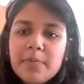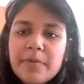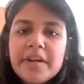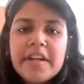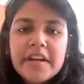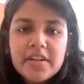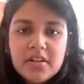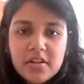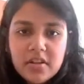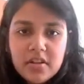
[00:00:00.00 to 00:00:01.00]
predict
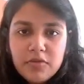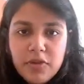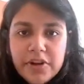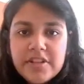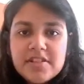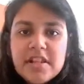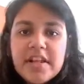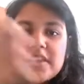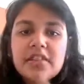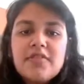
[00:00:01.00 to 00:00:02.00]
what is
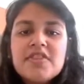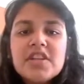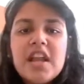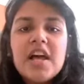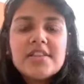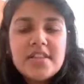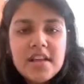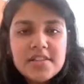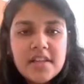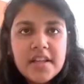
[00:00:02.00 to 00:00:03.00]
which class
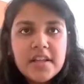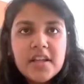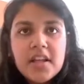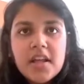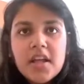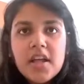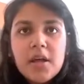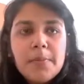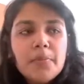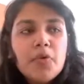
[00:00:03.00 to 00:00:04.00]
has
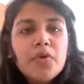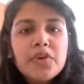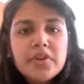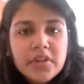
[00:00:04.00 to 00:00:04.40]
more